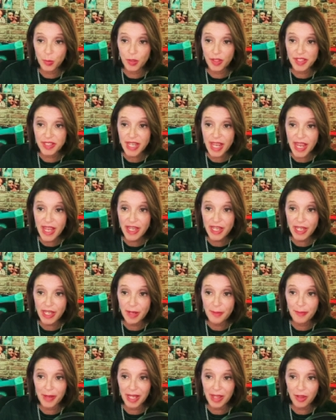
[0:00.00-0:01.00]
was
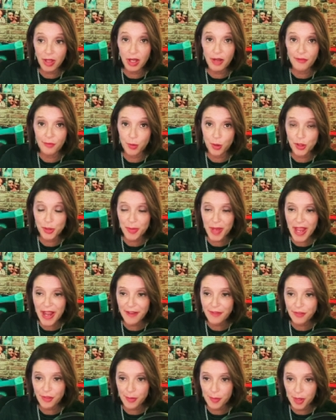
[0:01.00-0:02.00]
taken by law enforcement
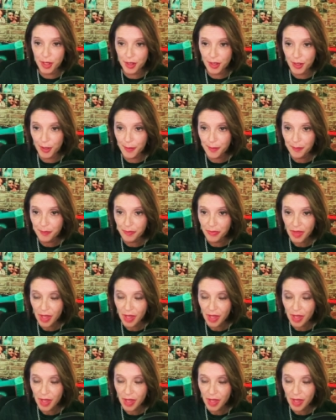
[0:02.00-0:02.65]
after the murder.